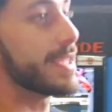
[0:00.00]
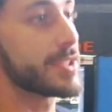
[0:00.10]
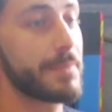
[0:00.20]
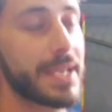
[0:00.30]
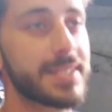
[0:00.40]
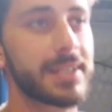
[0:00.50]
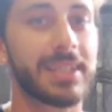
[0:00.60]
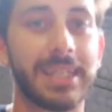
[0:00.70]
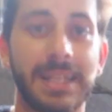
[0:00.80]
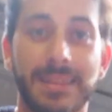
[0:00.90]
So
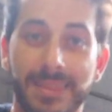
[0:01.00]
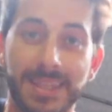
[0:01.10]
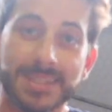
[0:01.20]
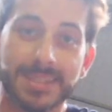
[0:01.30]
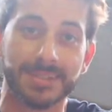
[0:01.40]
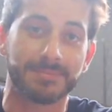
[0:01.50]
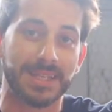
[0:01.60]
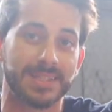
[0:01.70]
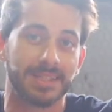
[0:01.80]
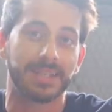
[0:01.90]
basically, this
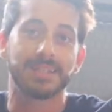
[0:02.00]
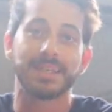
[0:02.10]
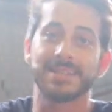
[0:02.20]
mezzanine